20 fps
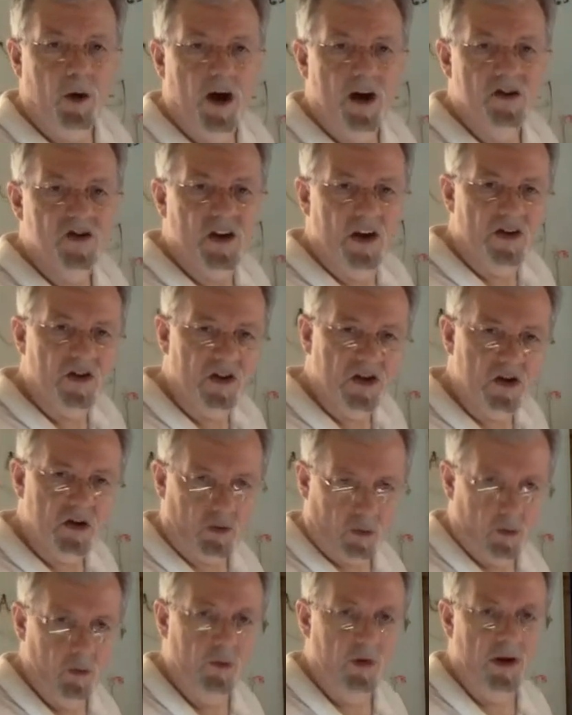processes
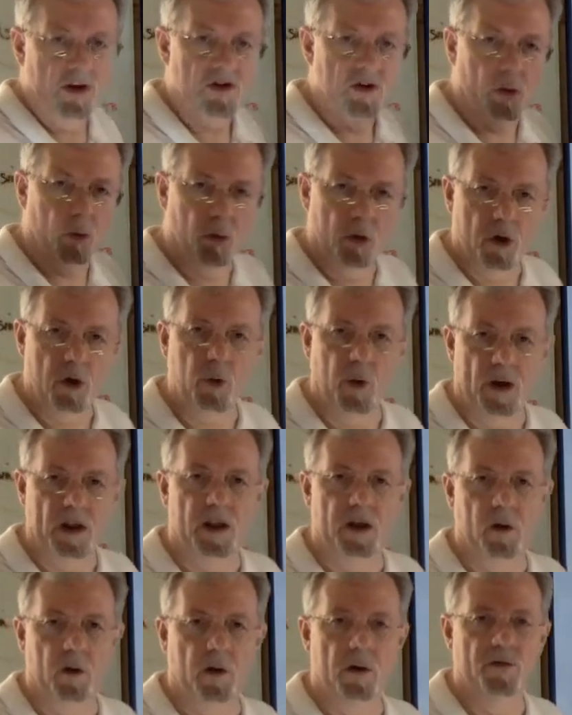through this. So real
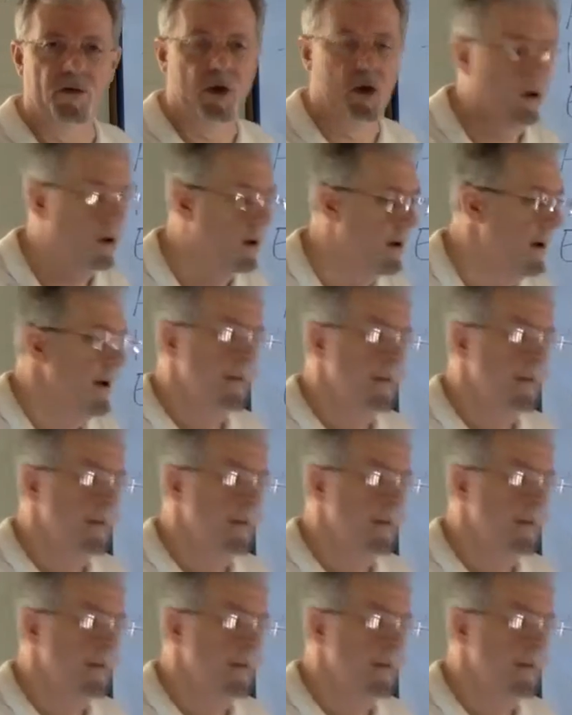quickly, a review.